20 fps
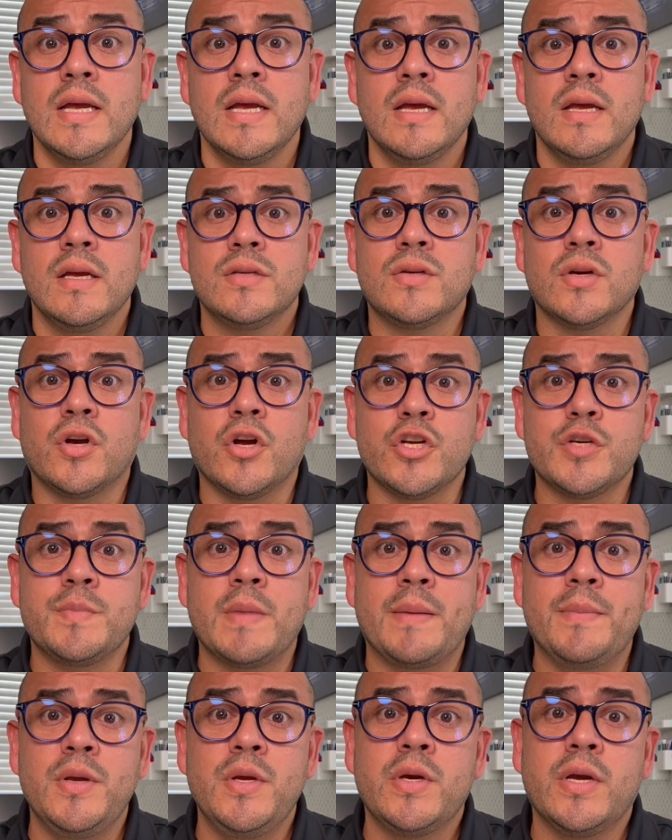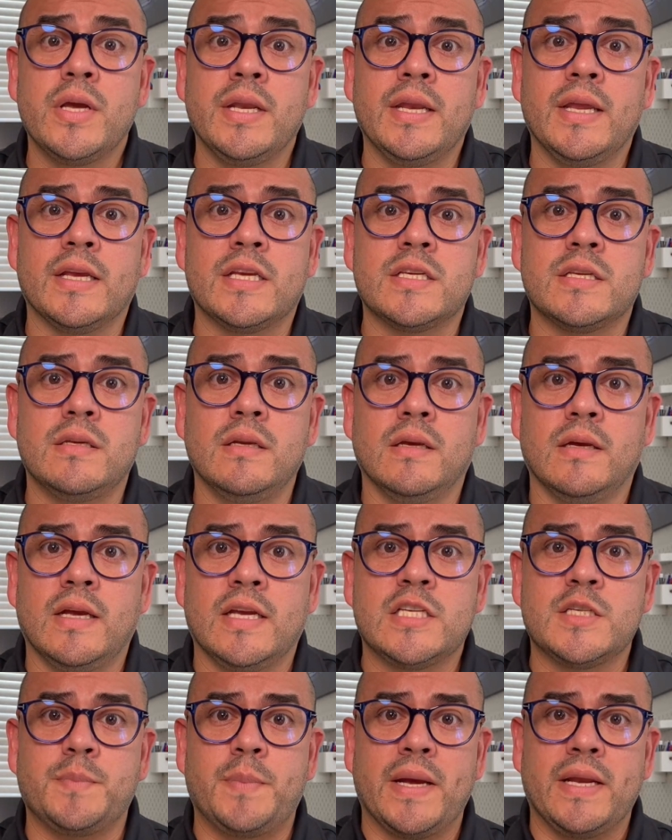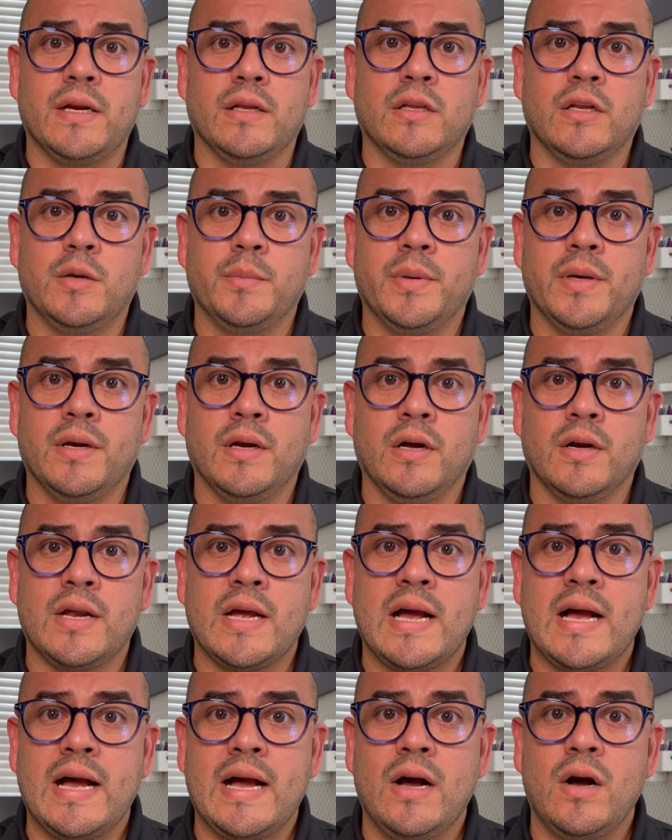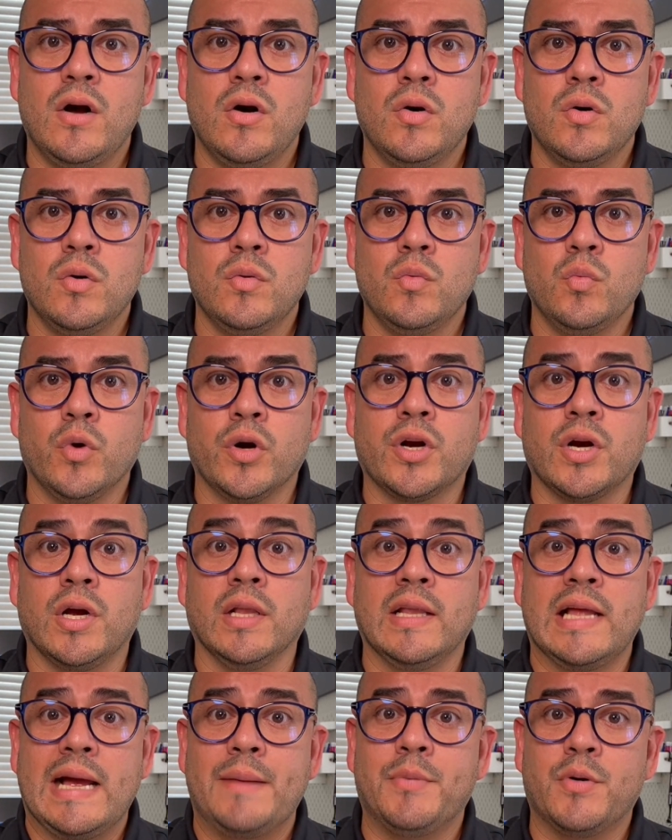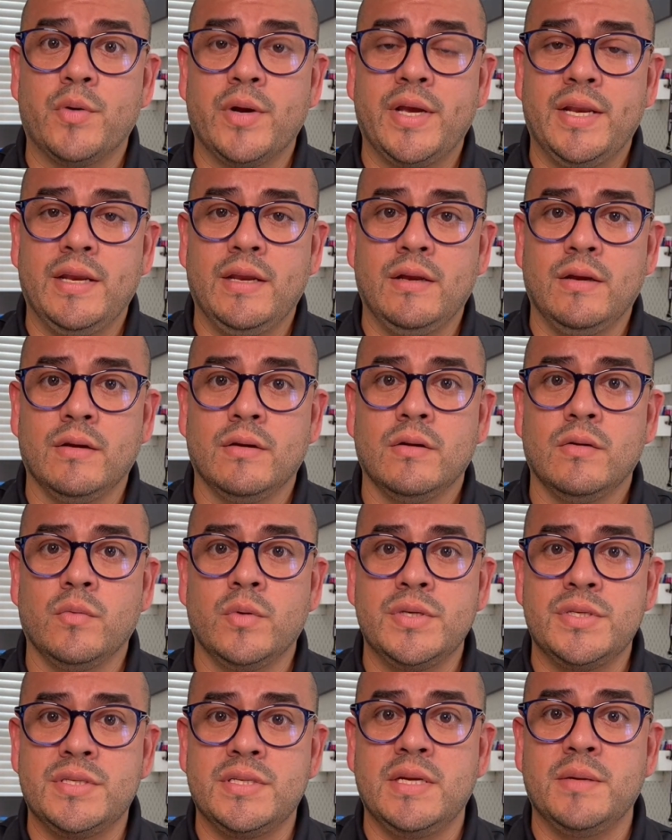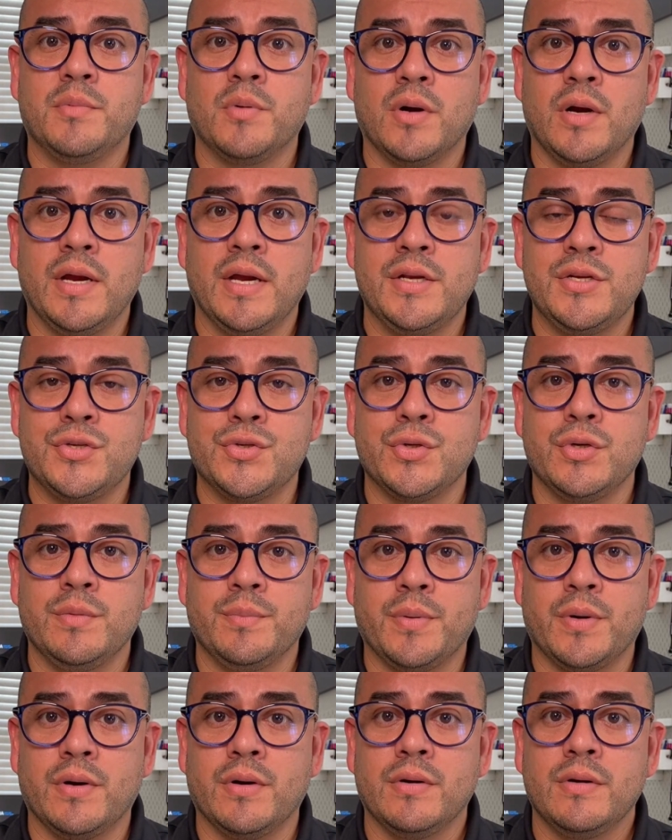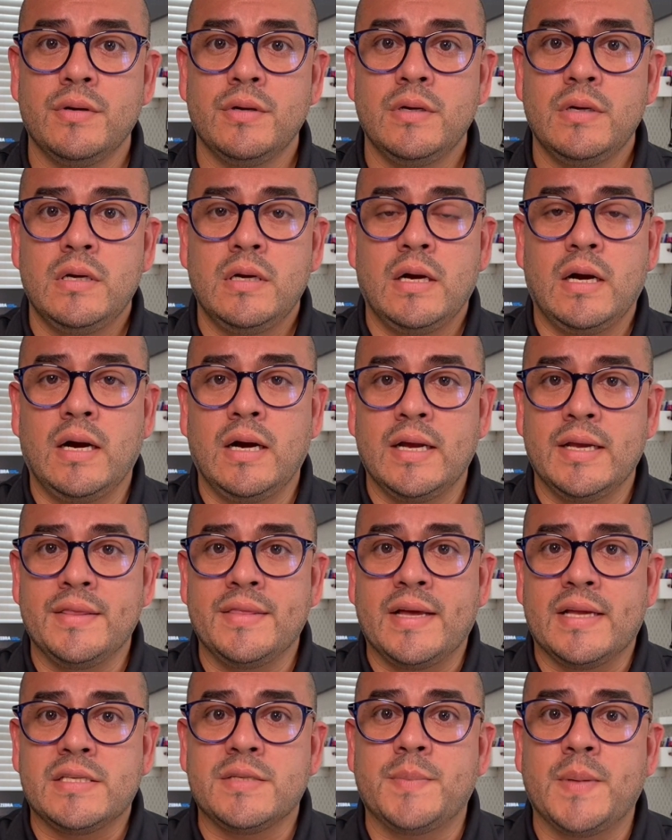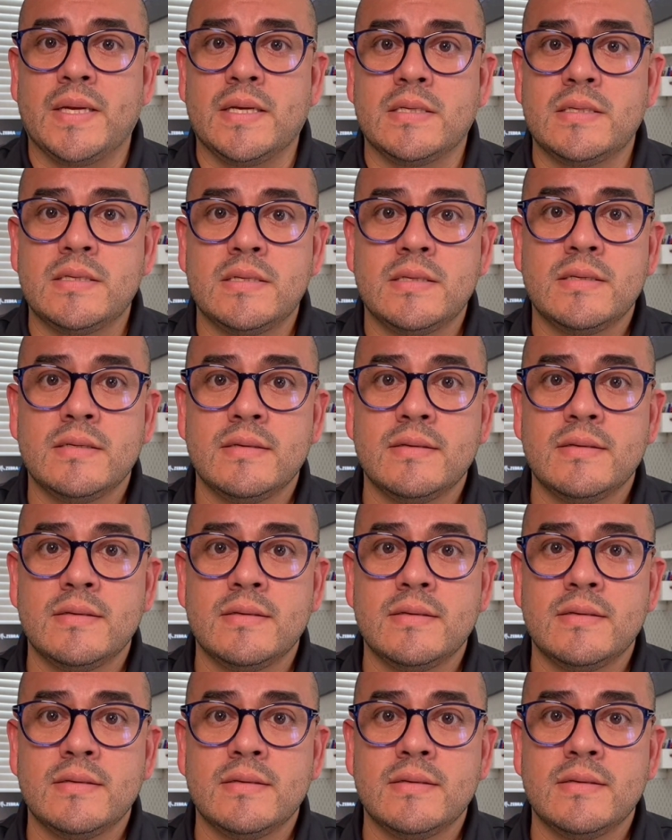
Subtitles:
So, Kush, maybe you can expand a little bit on how we're collaborating with Zebra and Juniper in that space.